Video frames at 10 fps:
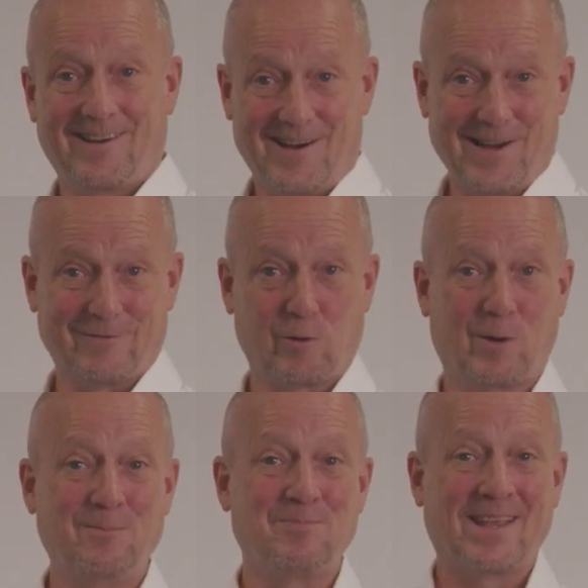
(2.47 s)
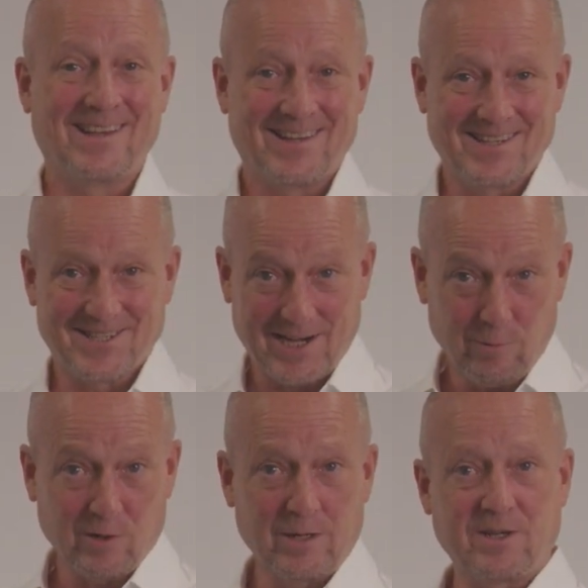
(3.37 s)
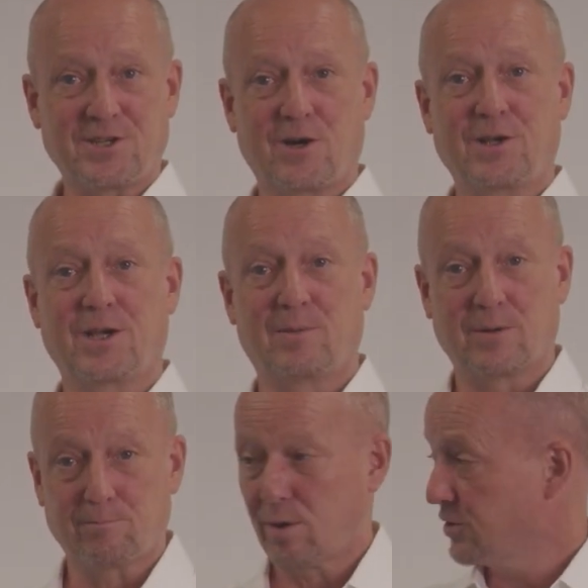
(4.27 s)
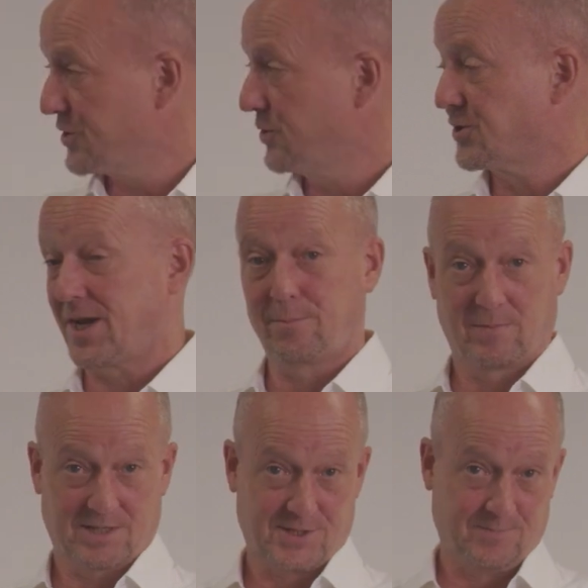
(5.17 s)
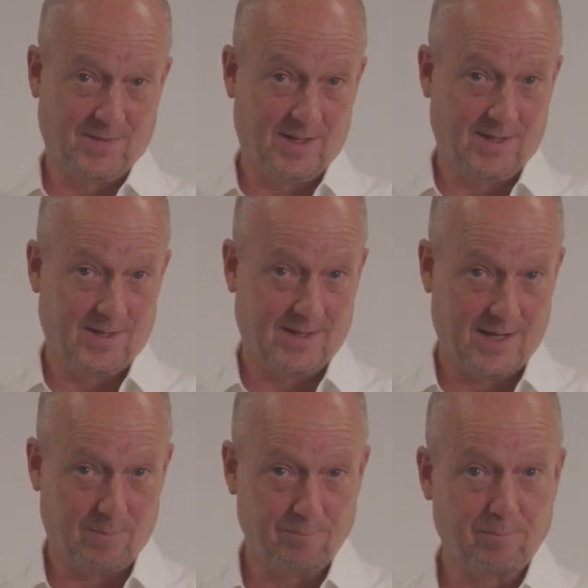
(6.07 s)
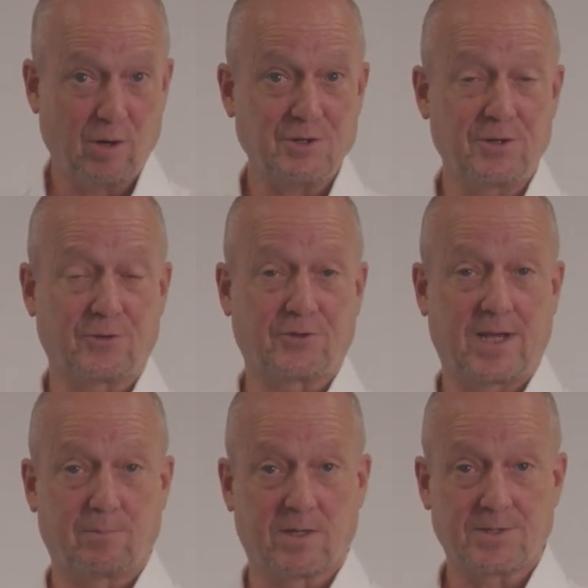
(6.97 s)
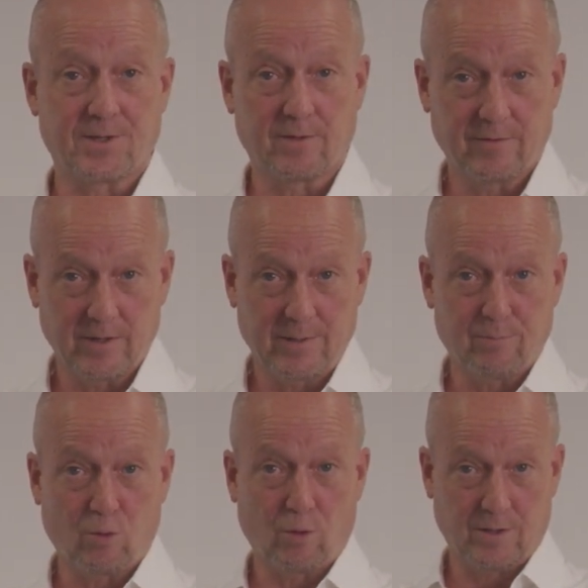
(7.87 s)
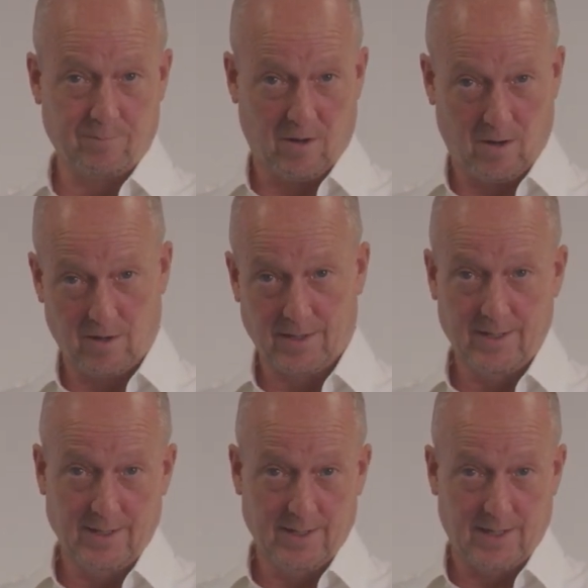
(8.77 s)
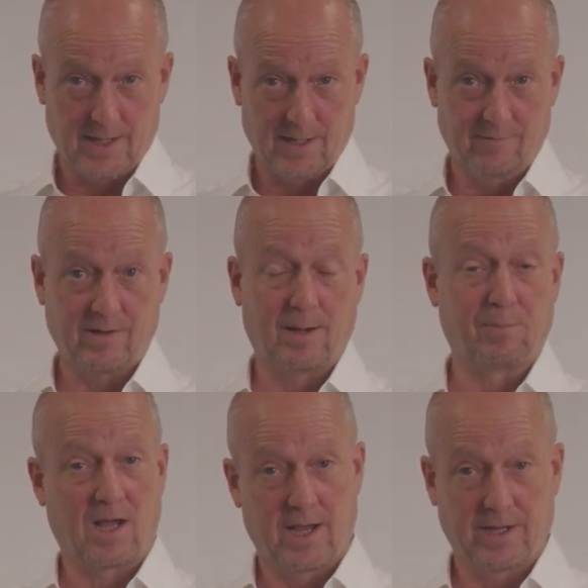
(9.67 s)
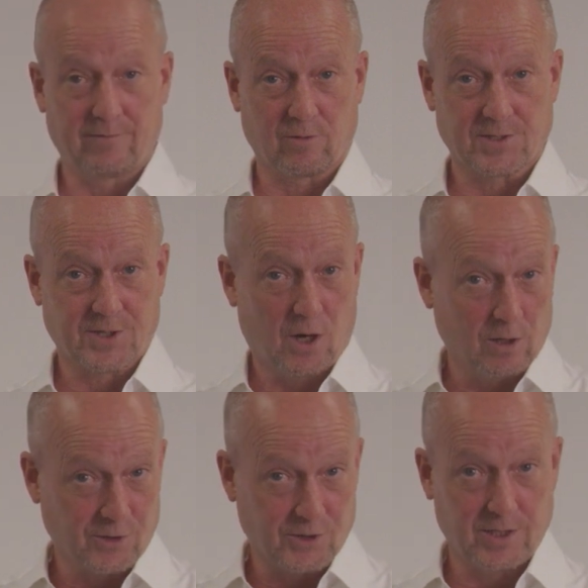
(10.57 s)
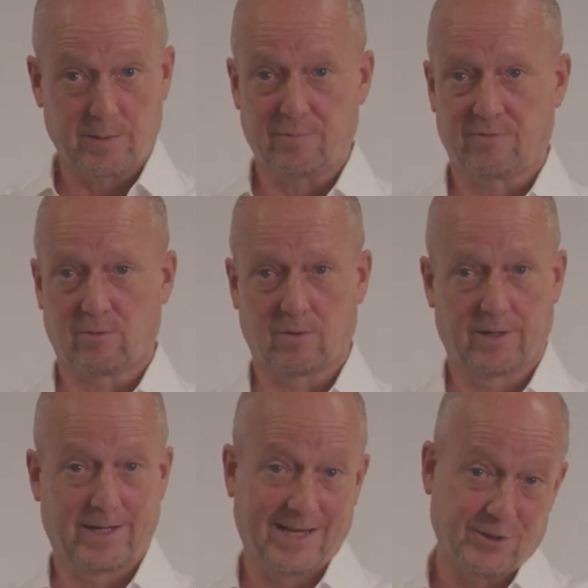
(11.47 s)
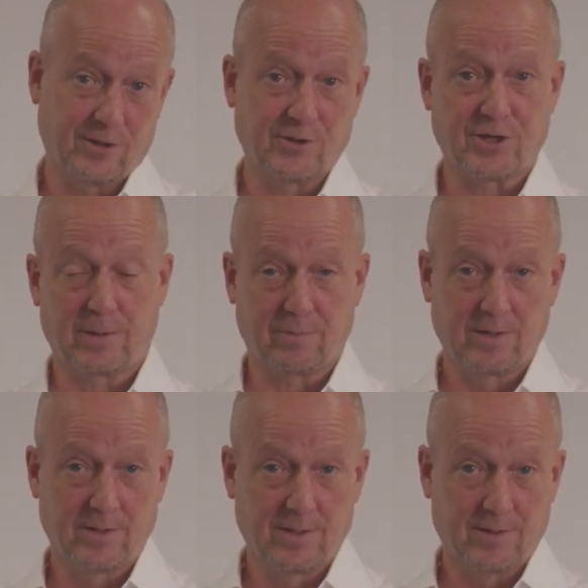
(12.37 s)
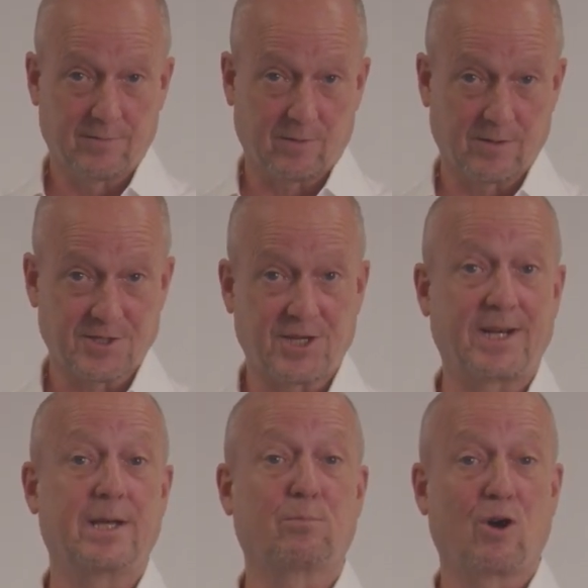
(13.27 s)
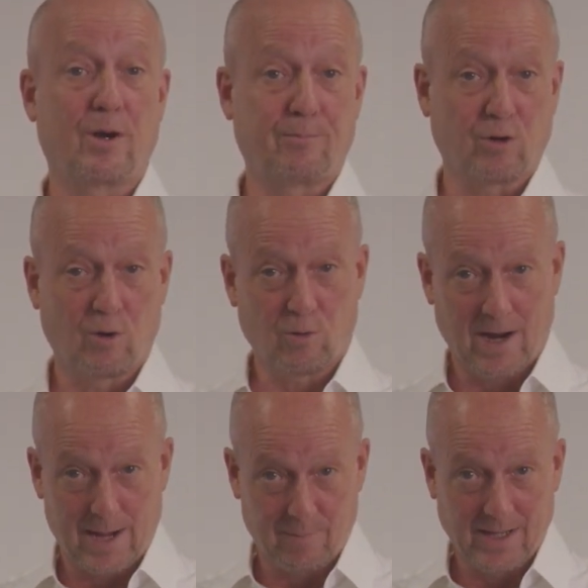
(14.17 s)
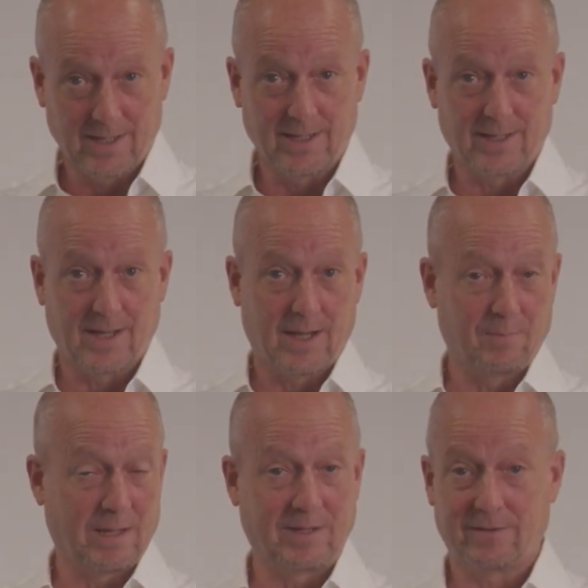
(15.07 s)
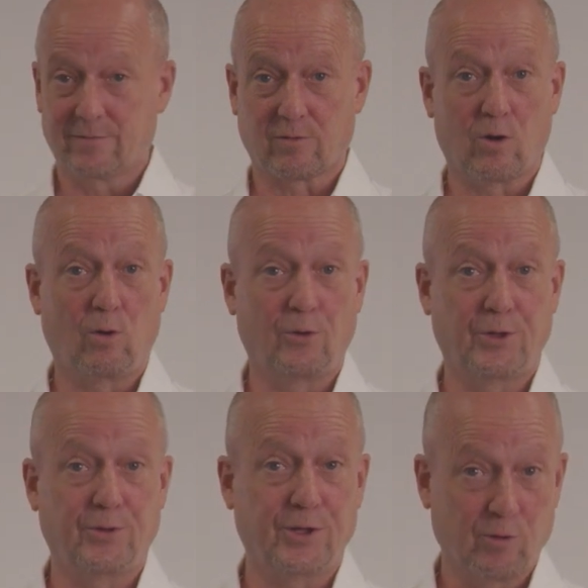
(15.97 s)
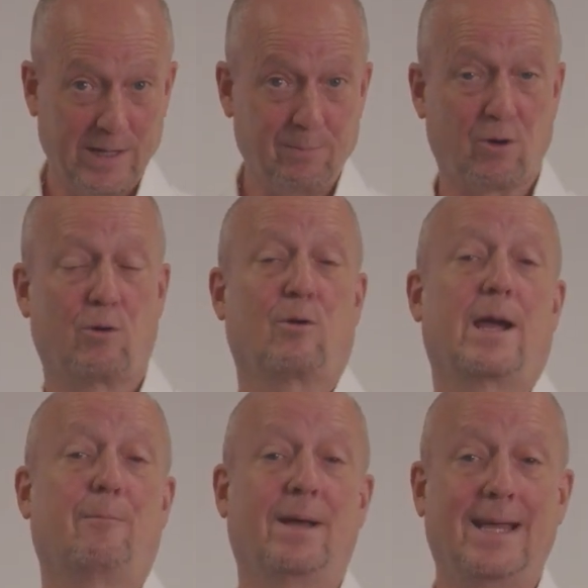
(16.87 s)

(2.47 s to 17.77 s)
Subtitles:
Hi everyone. Today we're going to be talking about personal statements. Now, personal statements are a very important part of applying for a scholarship, for an internship, for a study abroad program, maybe even for a whole new degree program.